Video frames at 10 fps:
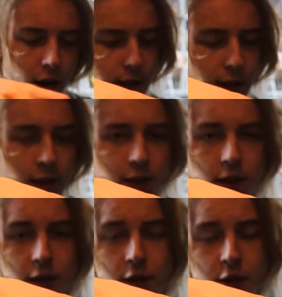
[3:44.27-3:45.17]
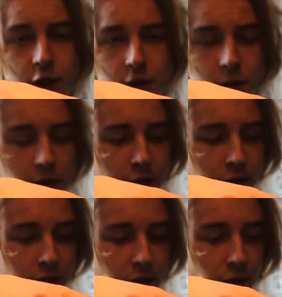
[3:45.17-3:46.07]
Since I've just
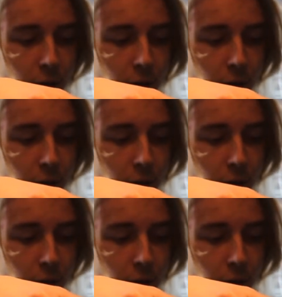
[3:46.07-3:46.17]
reached uh,